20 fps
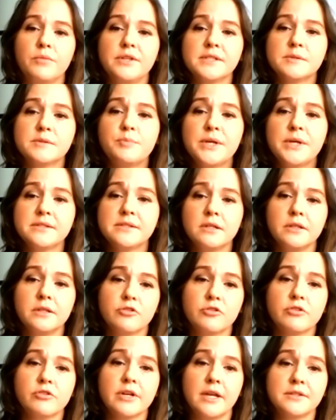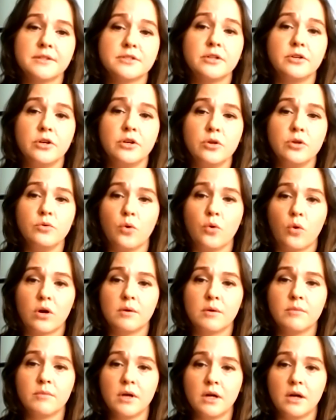This basically creates a new
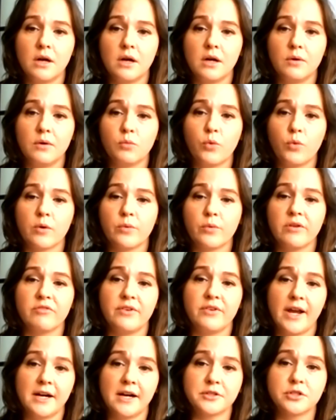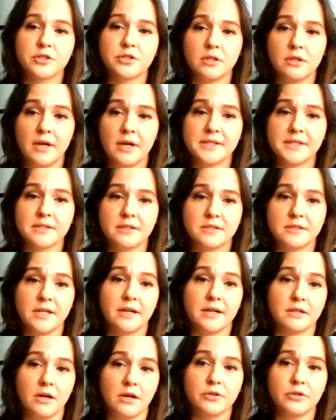norm where we've nationalized the
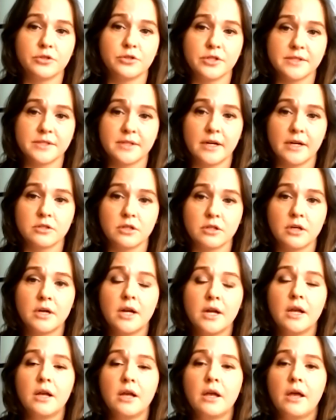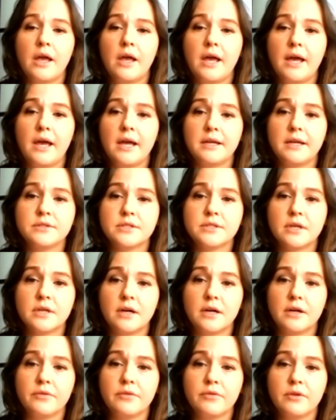technology sector. And,
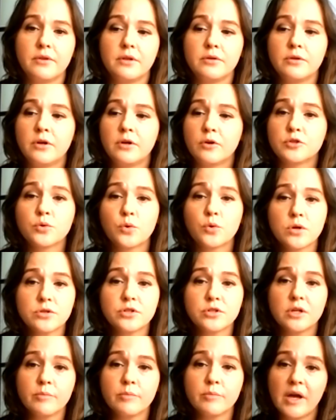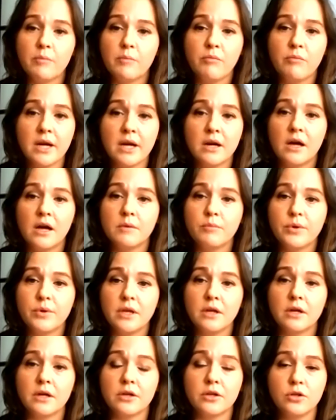you know, short term, that may not
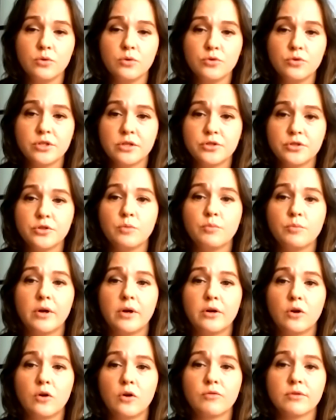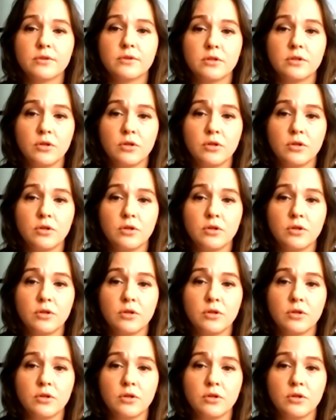be a huge issue, but over the